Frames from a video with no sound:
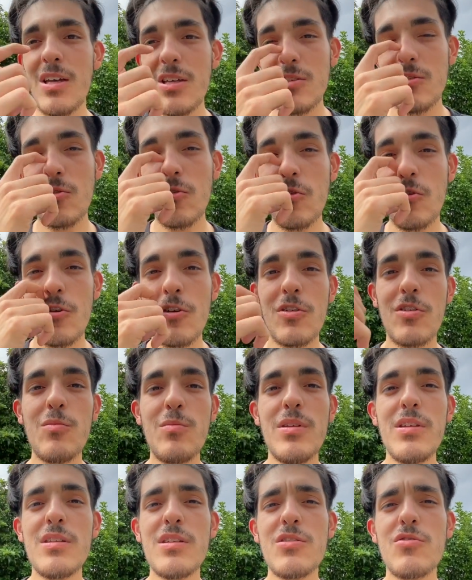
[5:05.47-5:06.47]
So you're going to
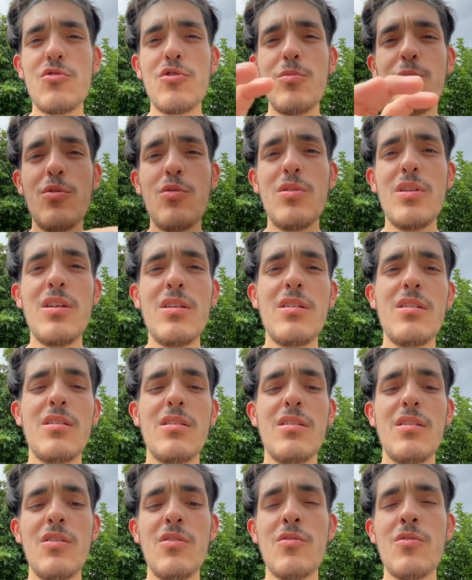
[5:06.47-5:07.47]
be distributing
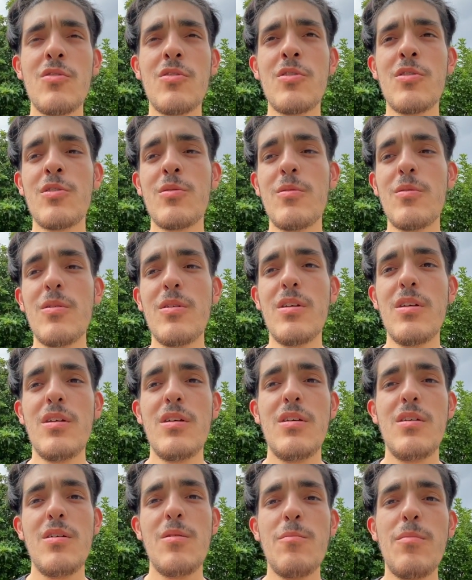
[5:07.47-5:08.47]
your
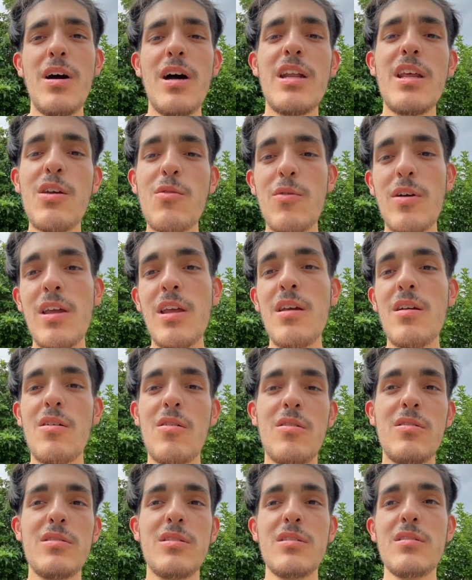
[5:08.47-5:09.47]
body weight
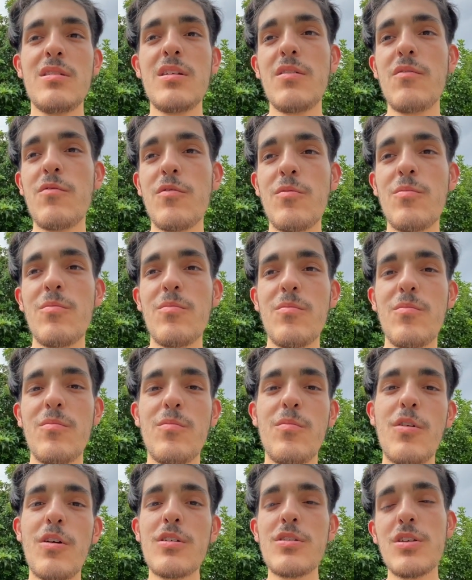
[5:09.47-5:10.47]
onto different
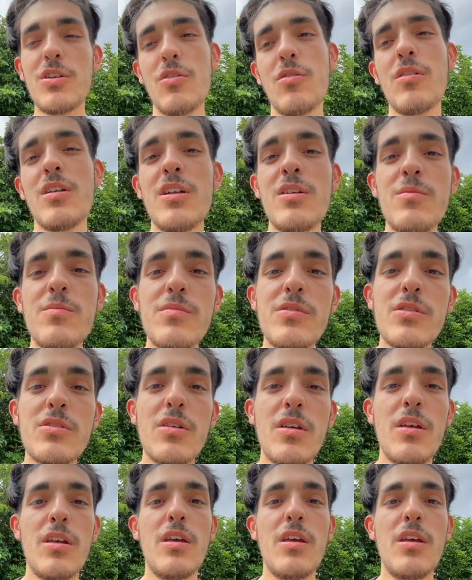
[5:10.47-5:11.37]
parts of your limbs.